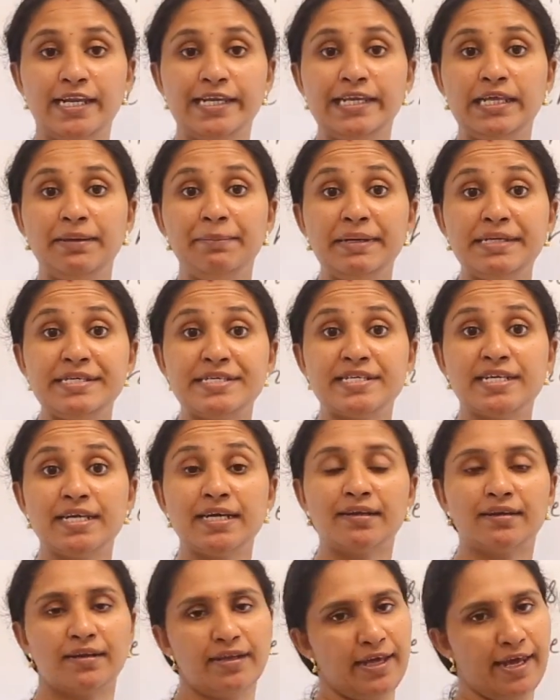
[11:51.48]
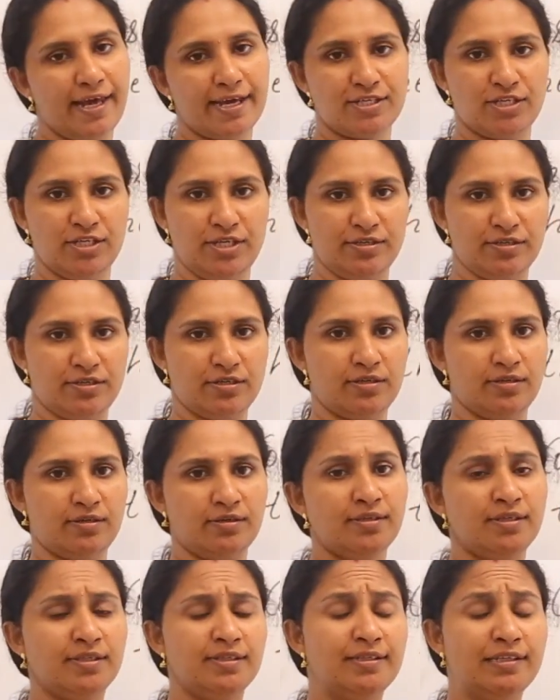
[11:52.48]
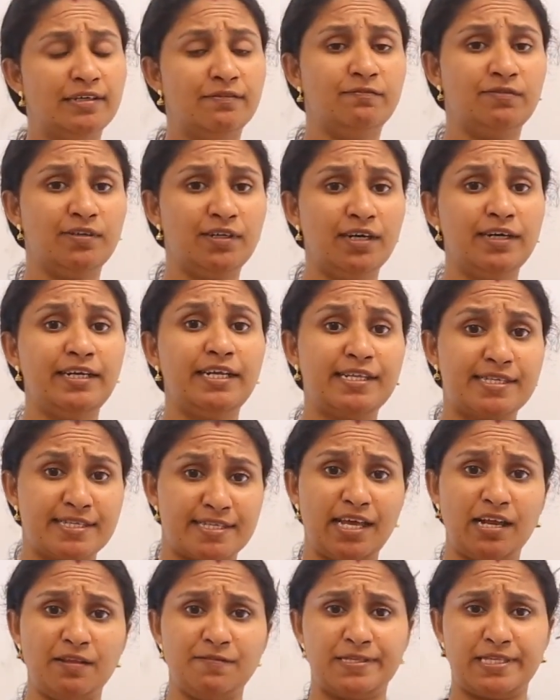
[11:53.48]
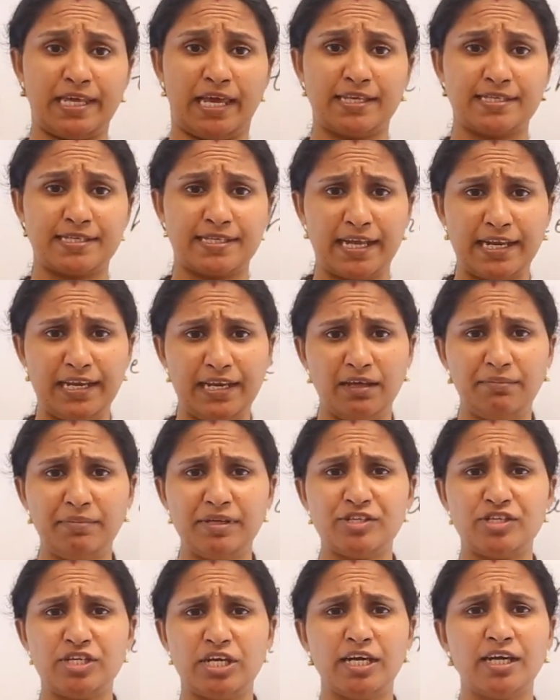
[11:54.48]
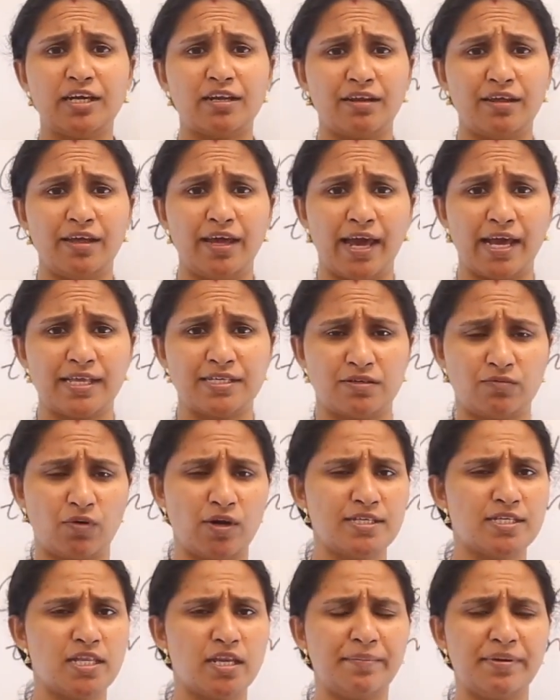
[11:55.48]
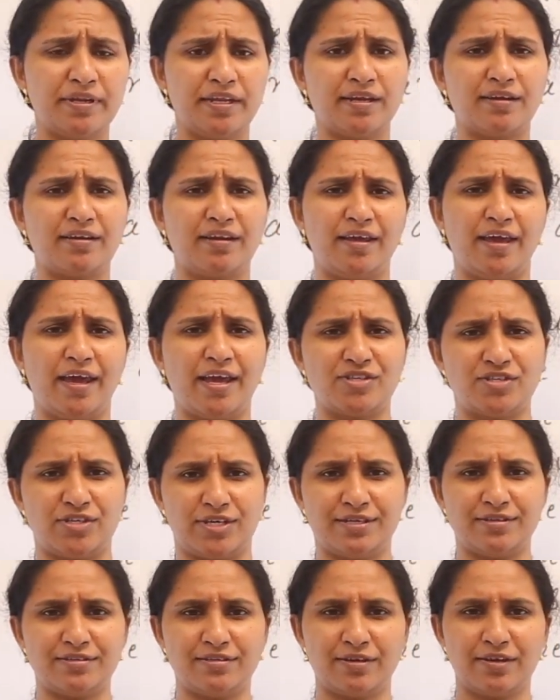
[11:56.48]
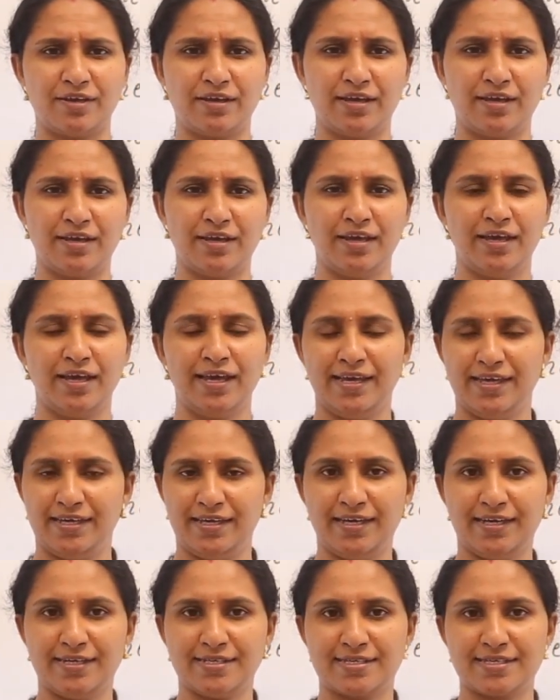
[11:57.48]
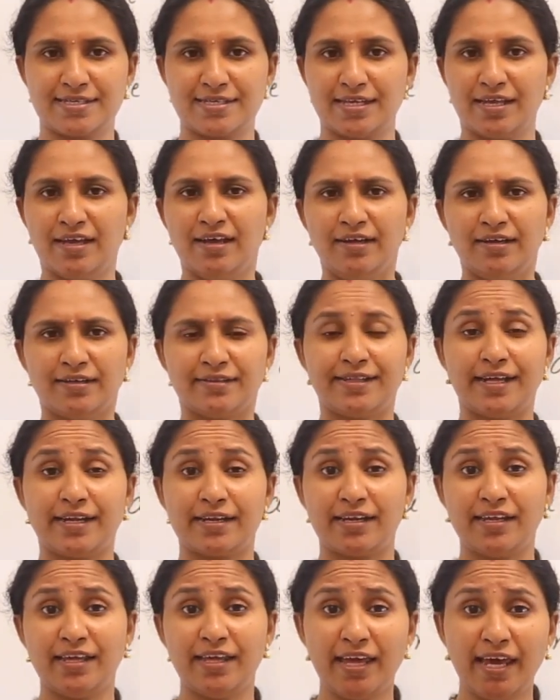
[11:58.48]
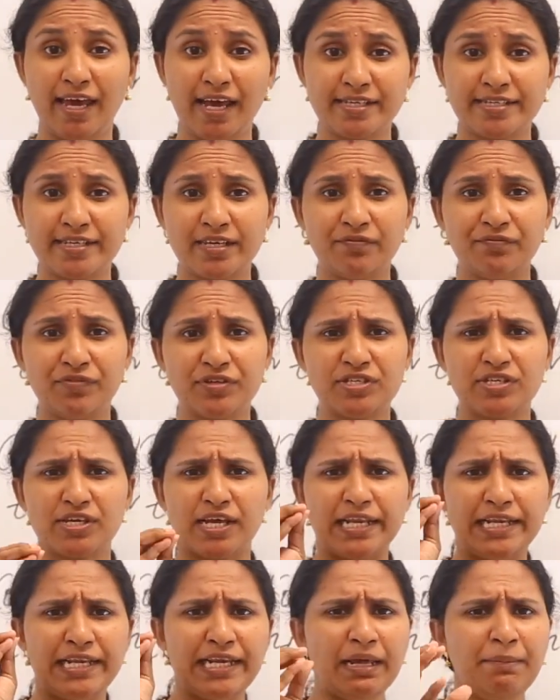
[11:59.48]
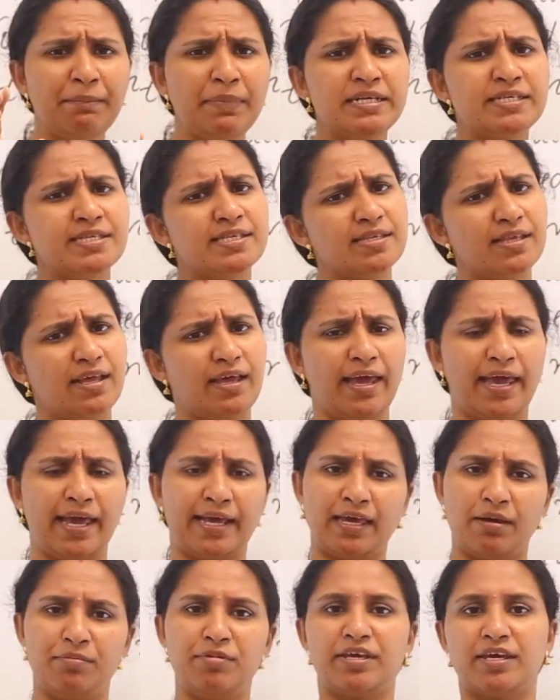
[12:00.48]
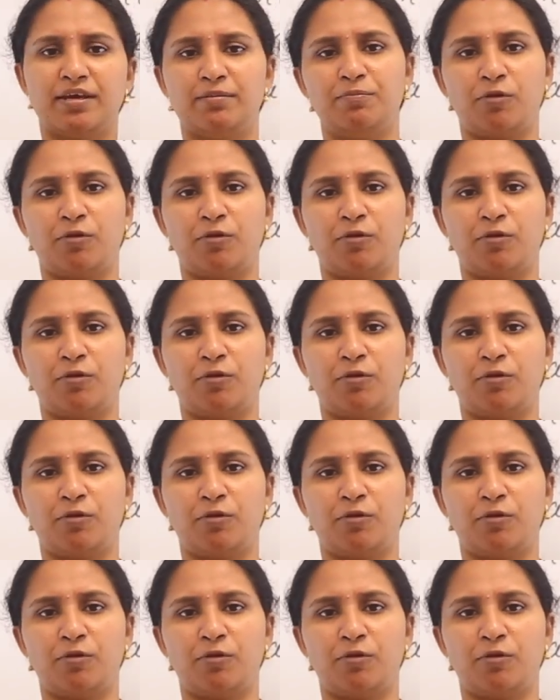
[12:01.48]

limiting reagent. The word itself says limiting reagent. What is limiting reagent? Yes, the reagent which limits a chemical